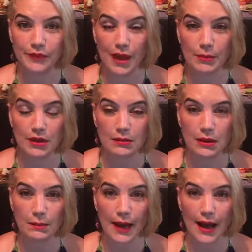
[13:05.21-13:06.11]
I'm gonna be
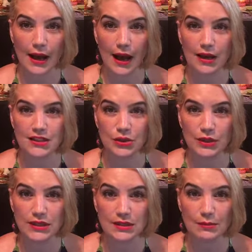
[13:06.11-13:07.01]
back on
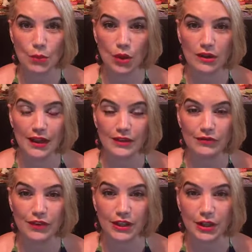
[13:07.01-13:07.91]
doing some more live
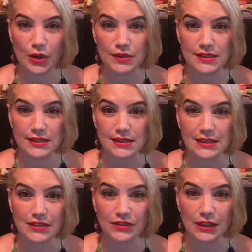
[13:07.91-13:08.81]
videos this
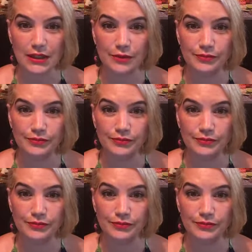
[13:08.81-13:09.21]
evening.